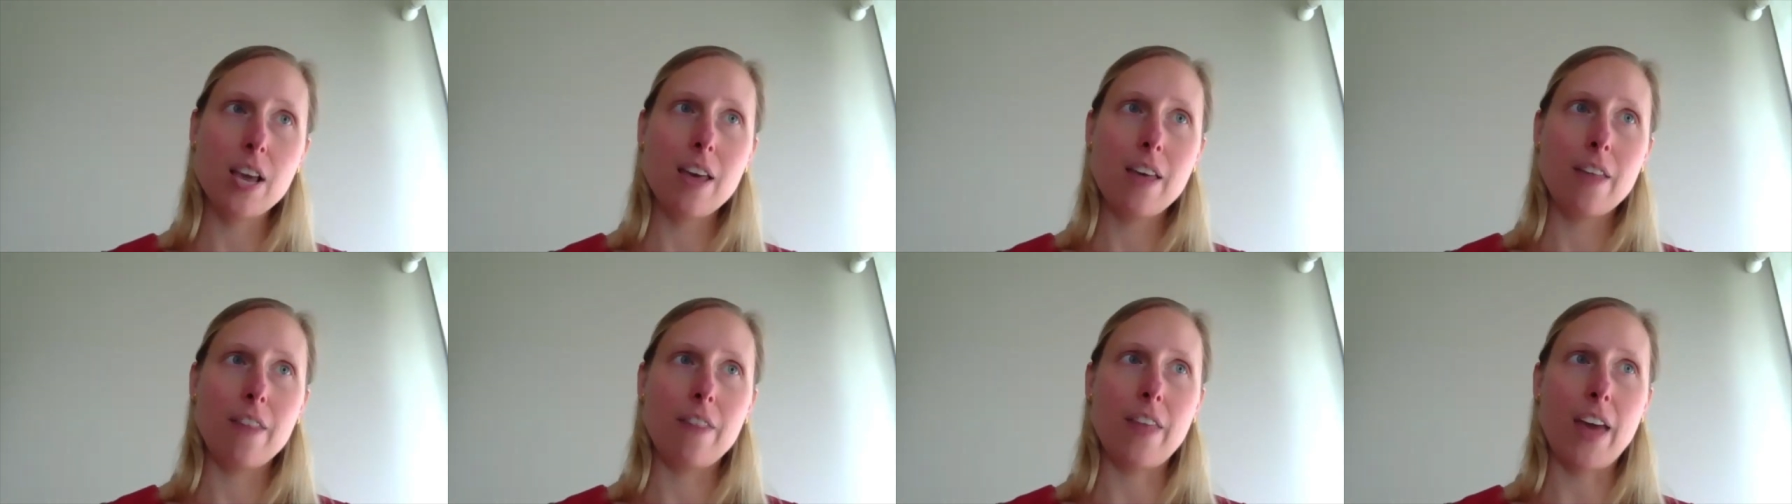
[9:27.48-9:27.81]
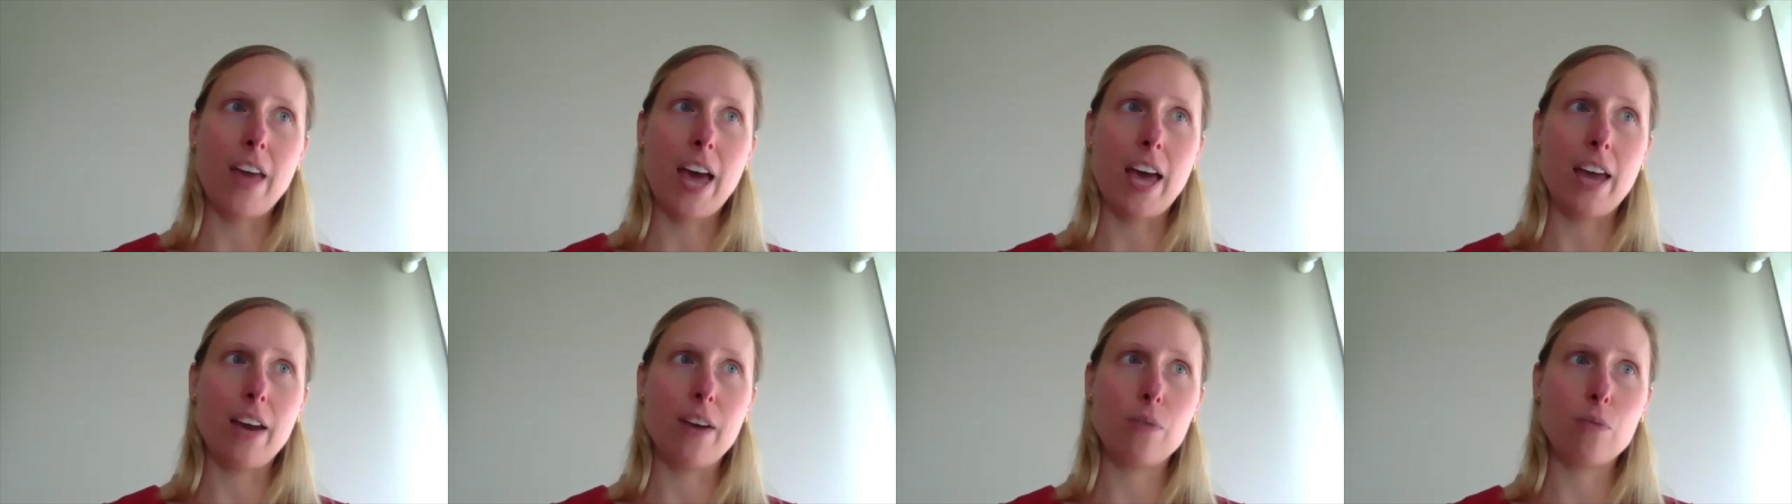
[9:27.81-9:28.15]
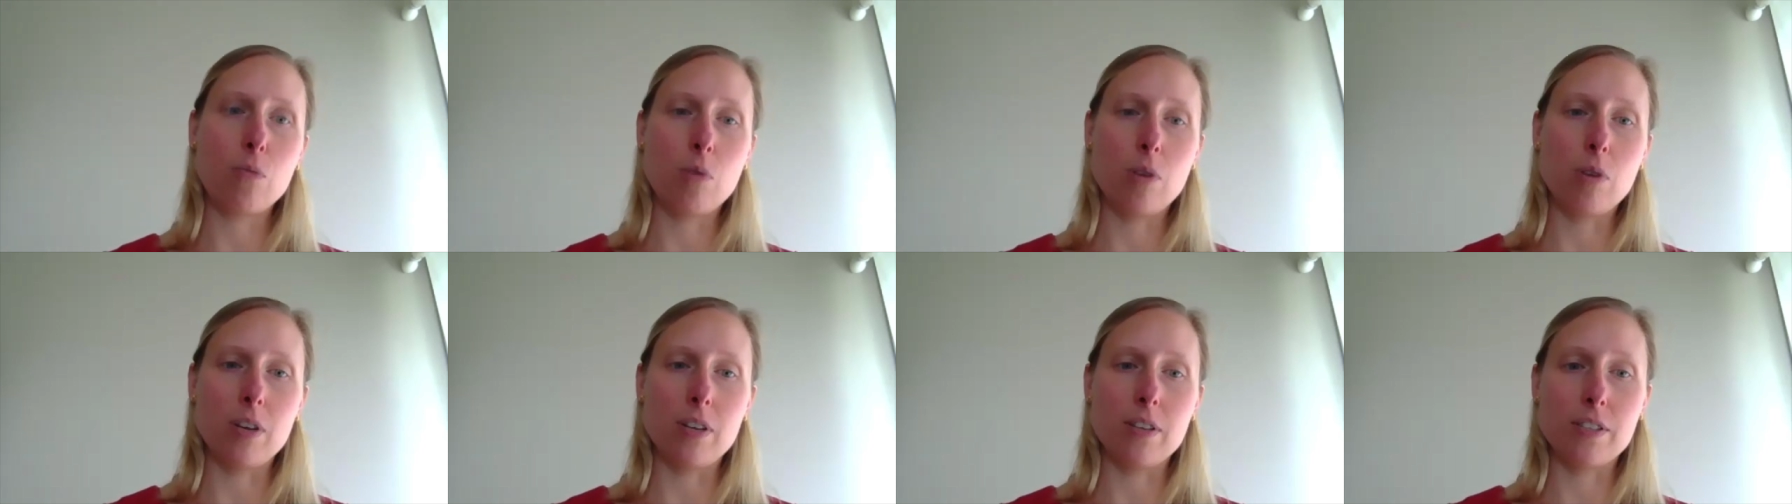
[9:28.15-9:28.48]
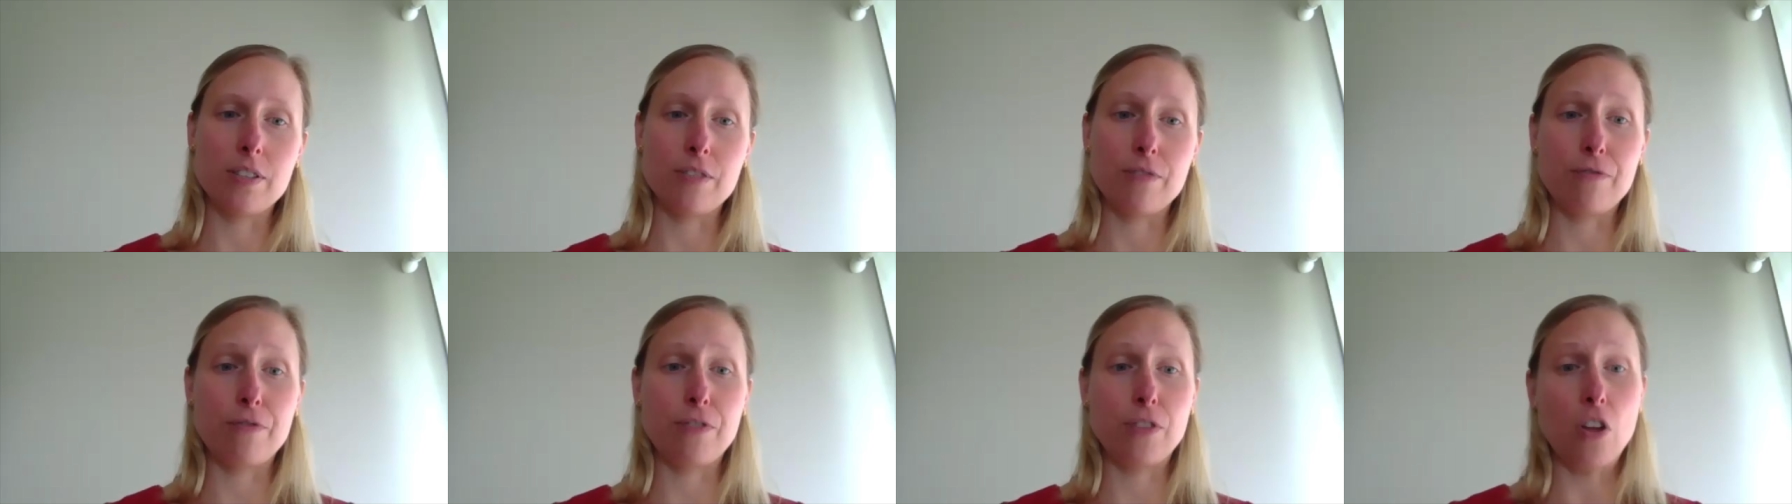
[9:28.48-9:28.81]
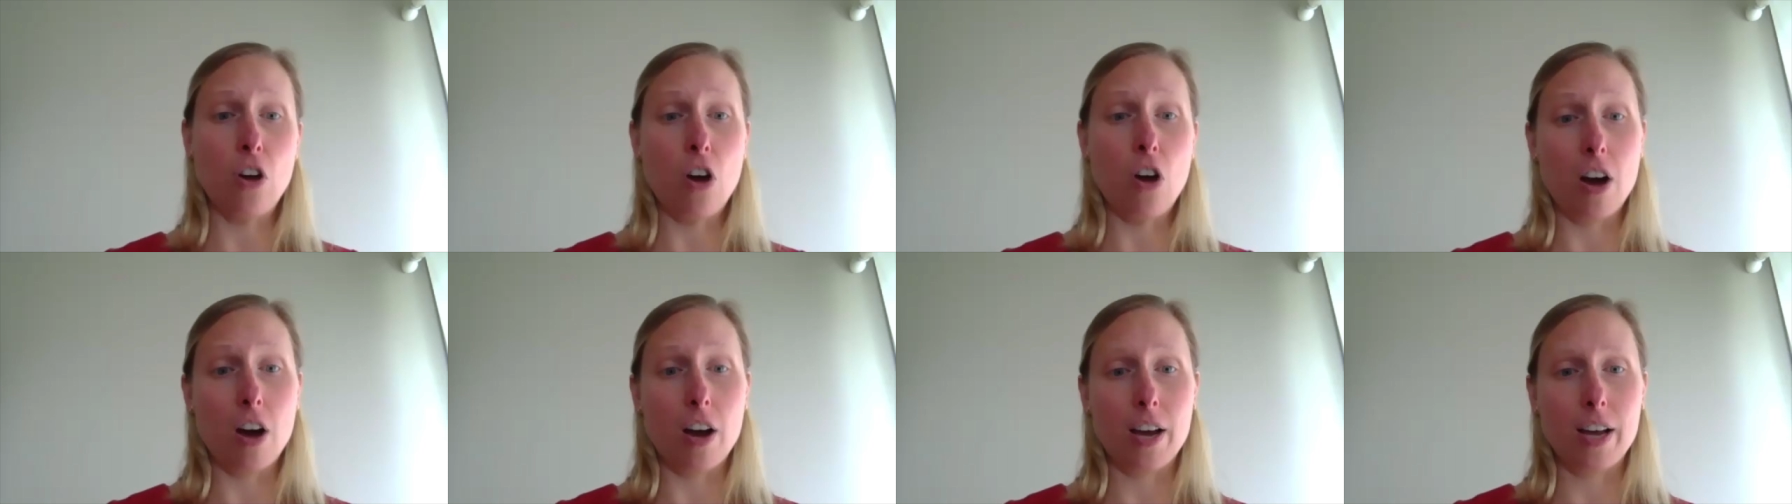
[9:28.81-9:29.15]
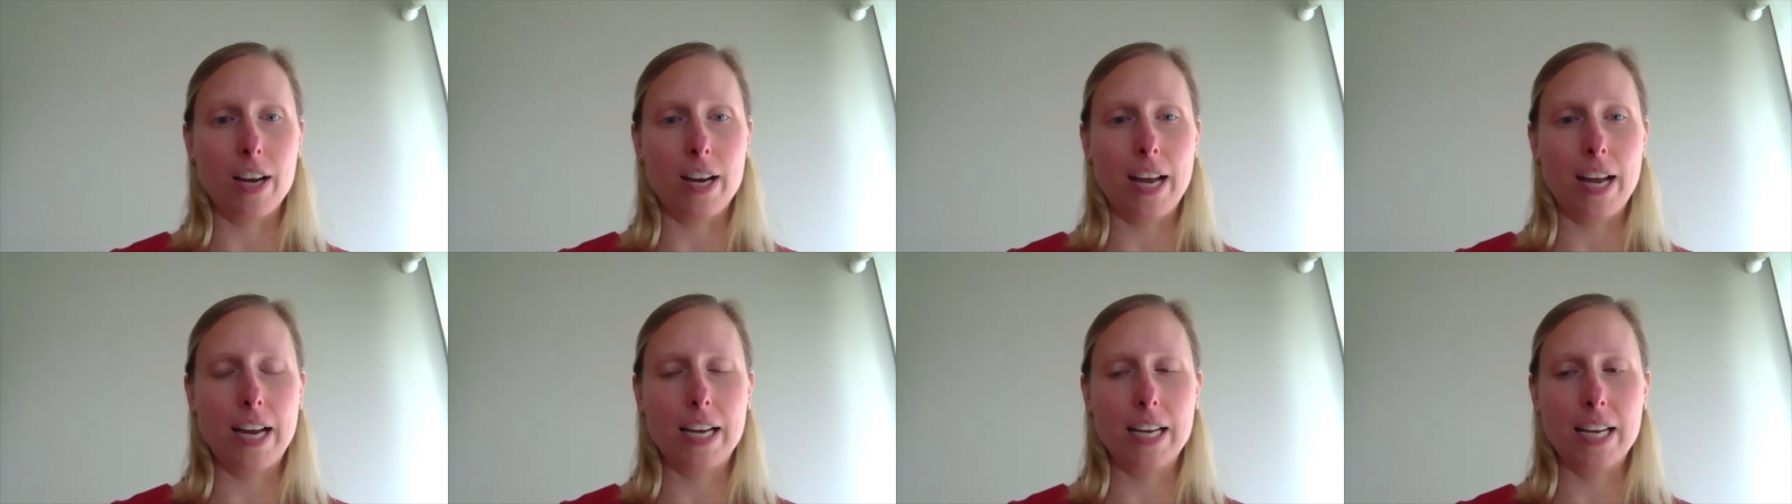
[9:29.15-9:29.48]
that was flawed
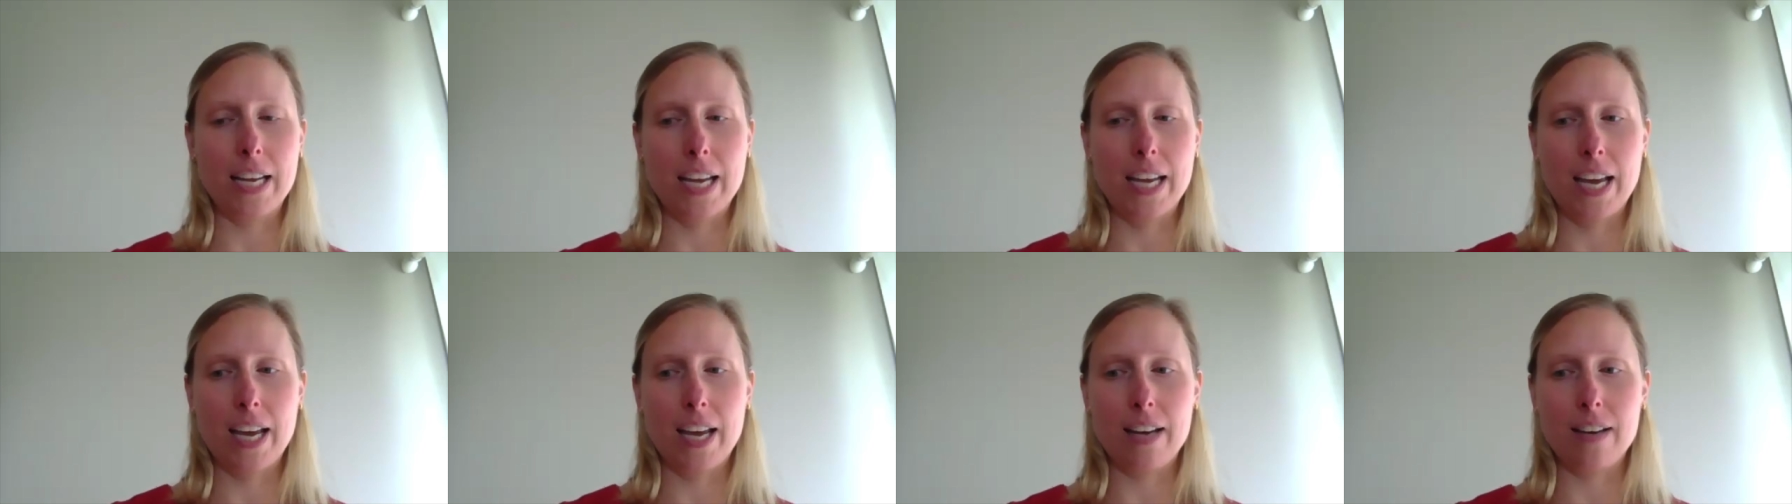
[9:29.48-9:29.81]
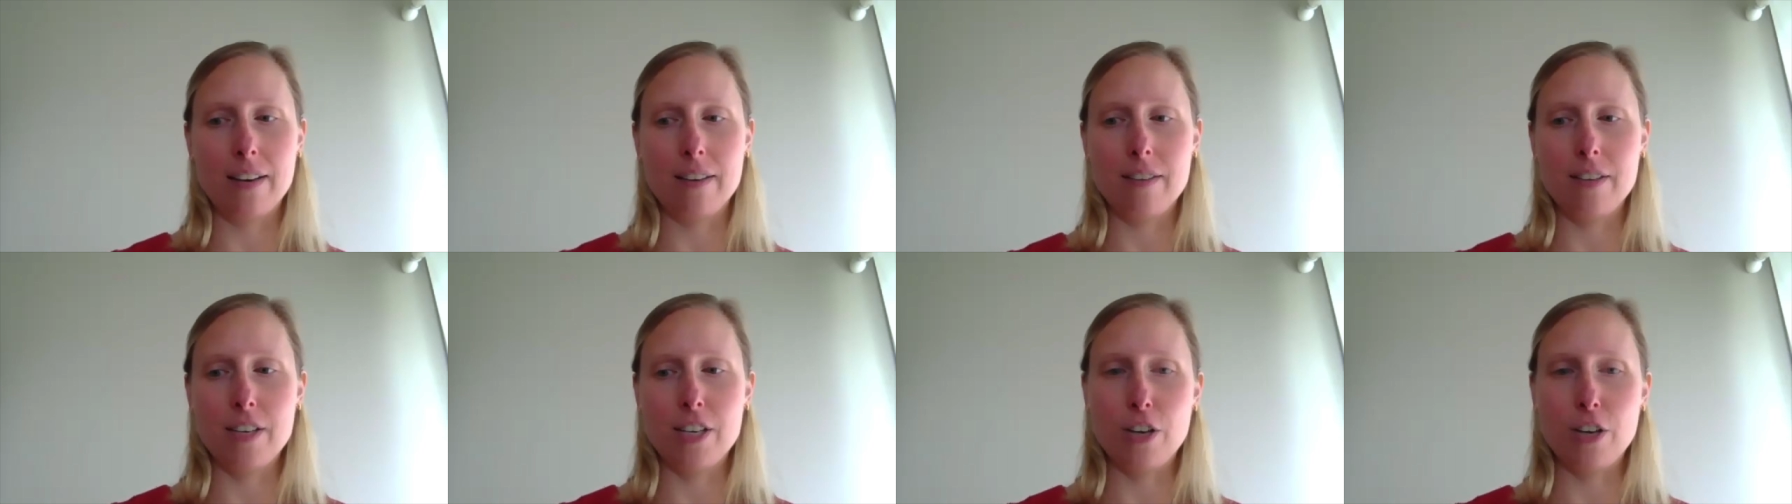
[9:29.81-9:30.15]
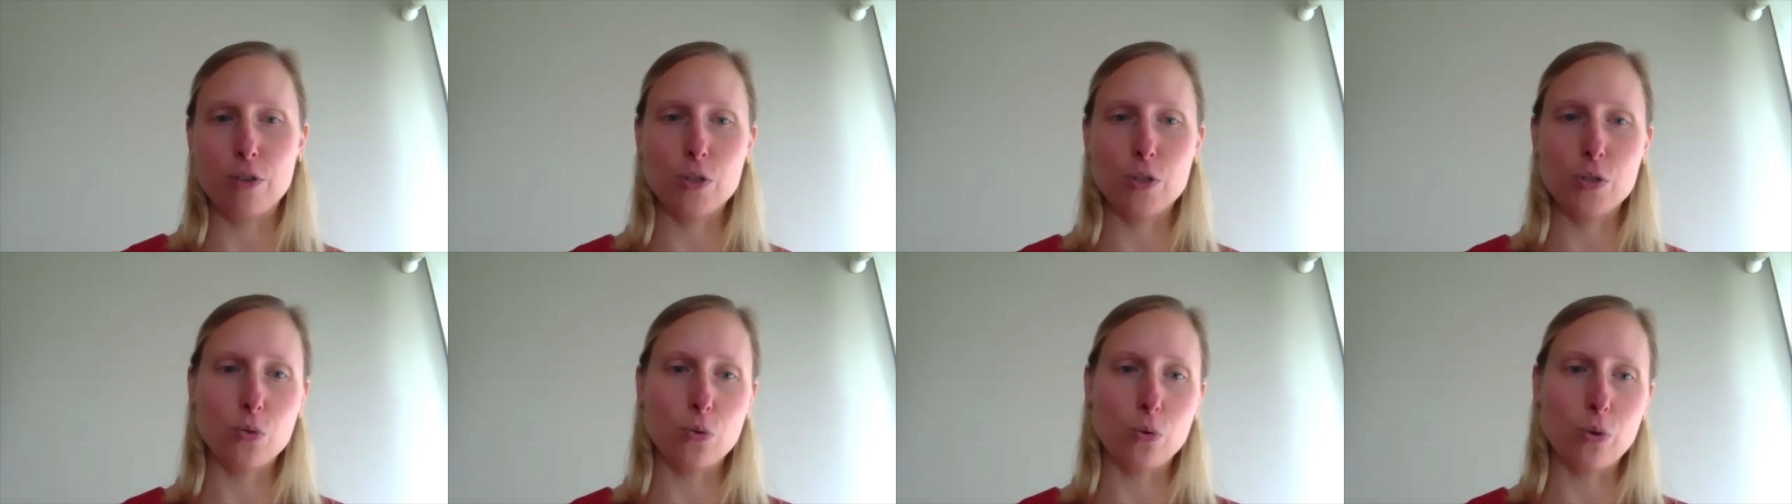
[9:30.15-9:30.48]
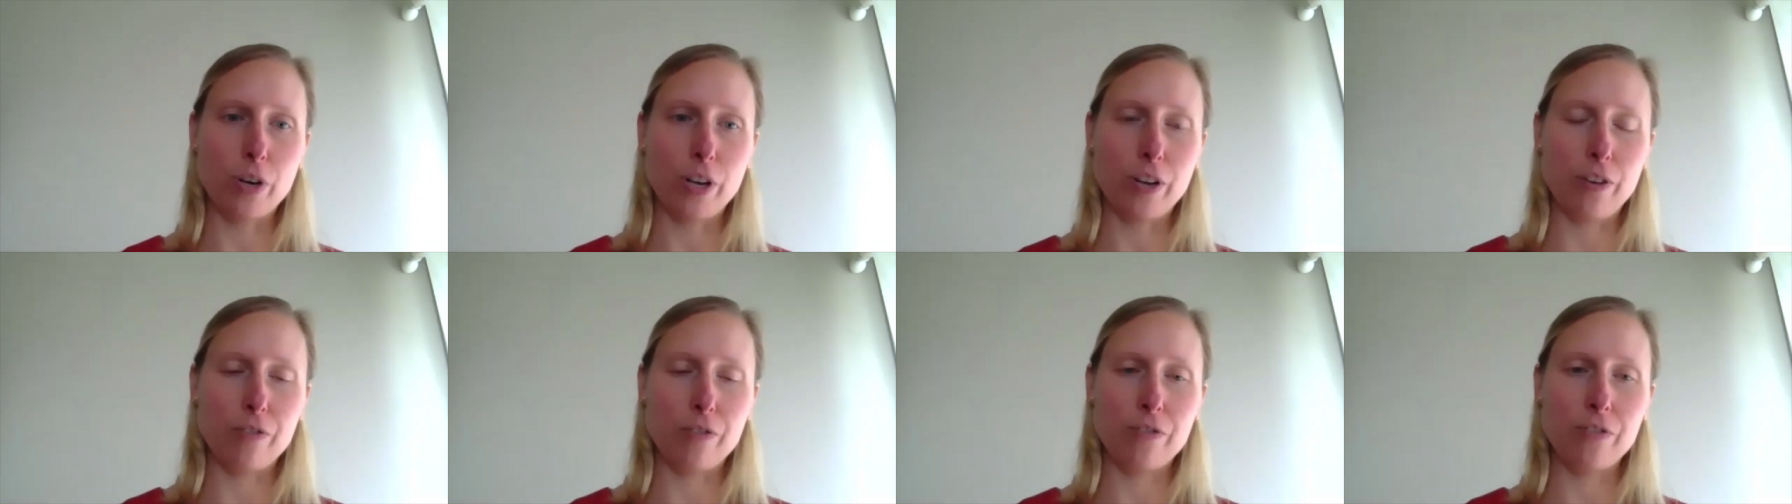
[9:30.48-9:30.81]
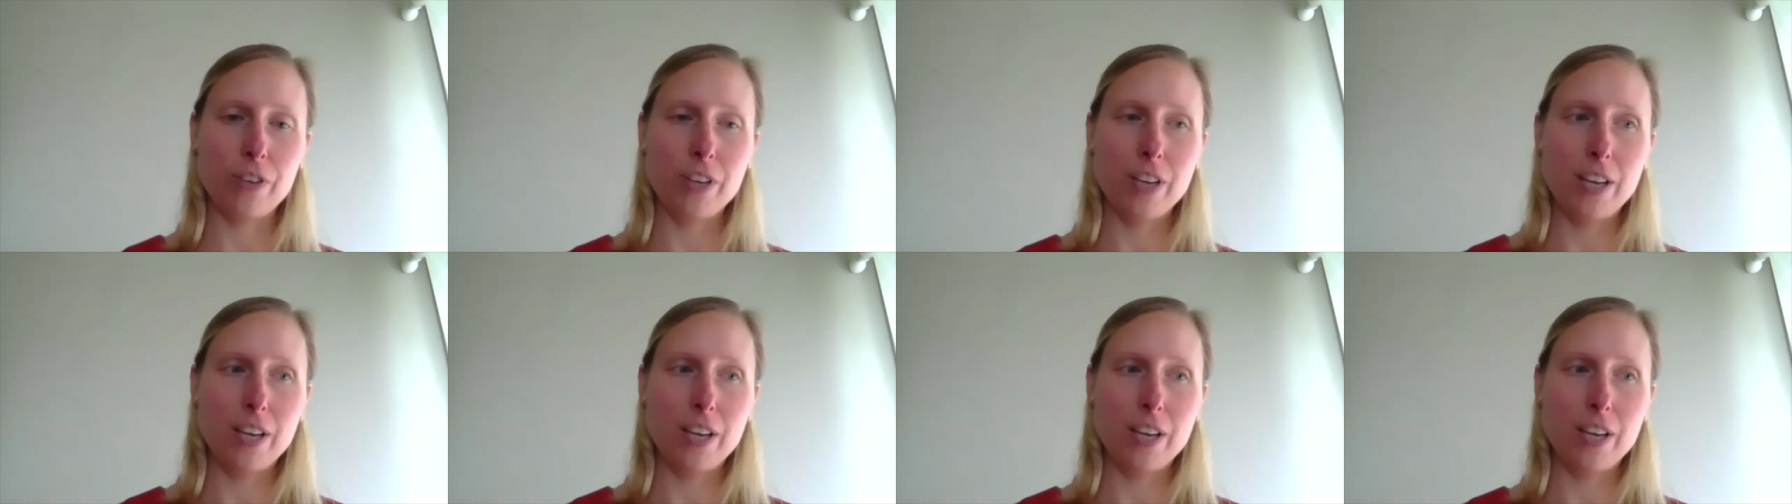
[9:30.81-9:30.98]
and again you know sort of